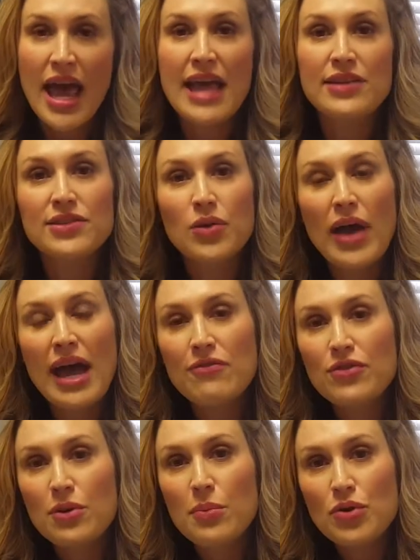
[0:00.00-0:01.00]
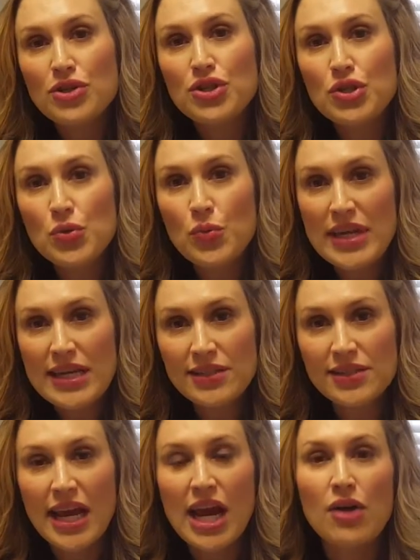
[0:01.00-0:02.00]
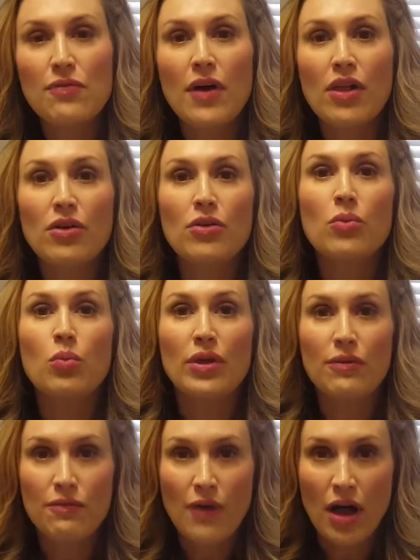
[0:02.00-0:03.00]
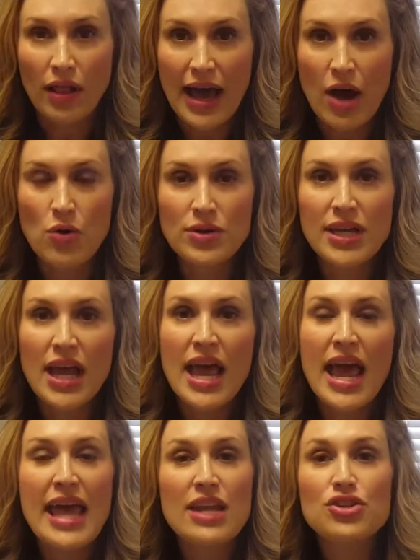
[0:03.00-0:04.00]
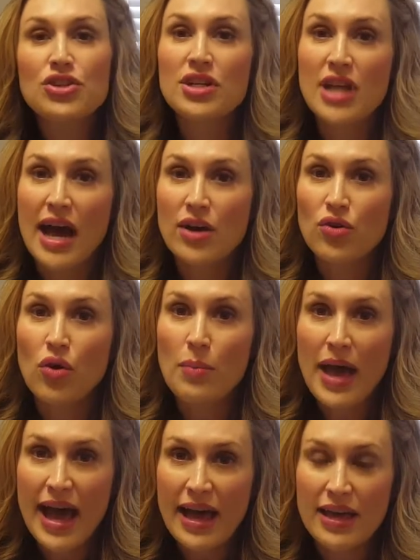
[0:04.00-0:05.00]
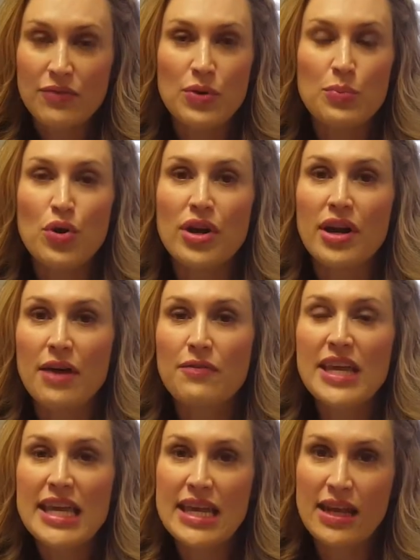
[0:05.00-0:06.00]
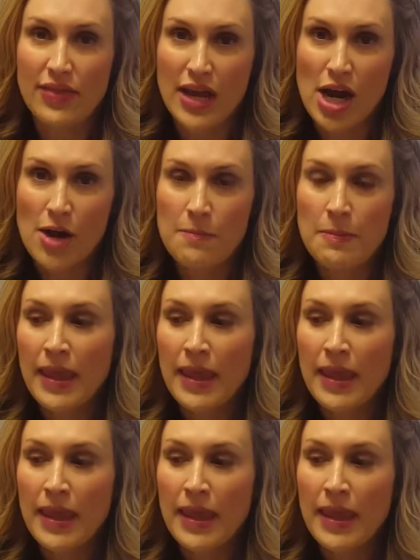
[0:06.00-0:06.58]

And so after about 2 weeks, the hair follicle will fall out, and it should not grow back if we put enough heat in there.